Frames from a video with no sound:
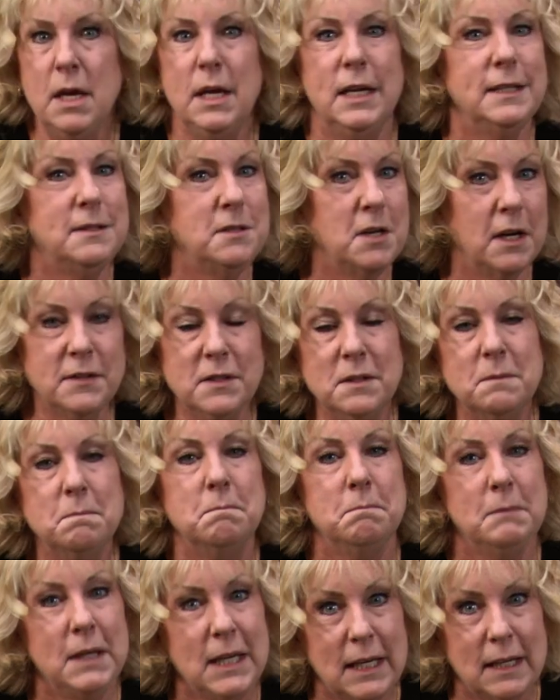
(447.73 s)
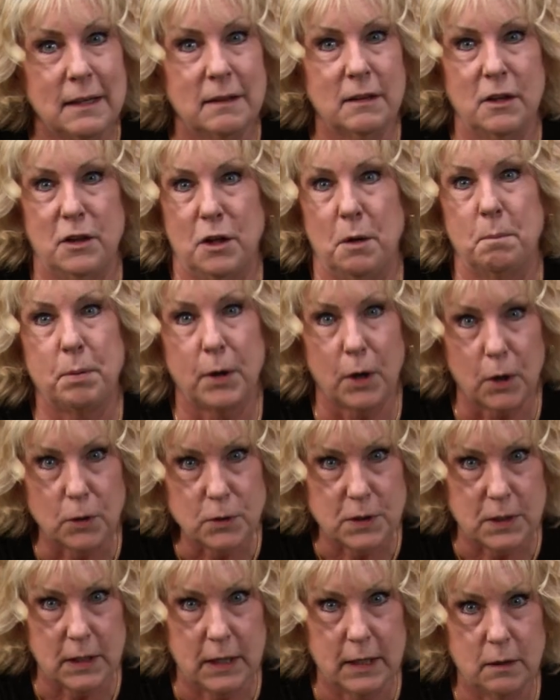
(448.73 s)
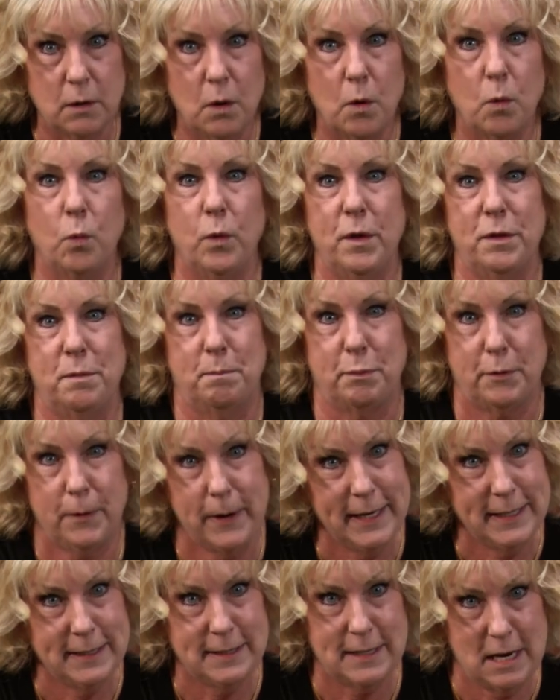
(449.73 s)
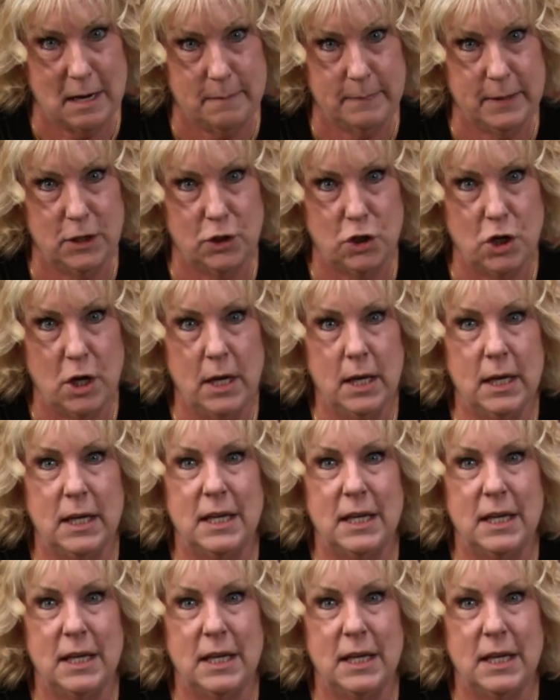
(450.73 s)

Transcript: It doesn't mean that the person with brain damage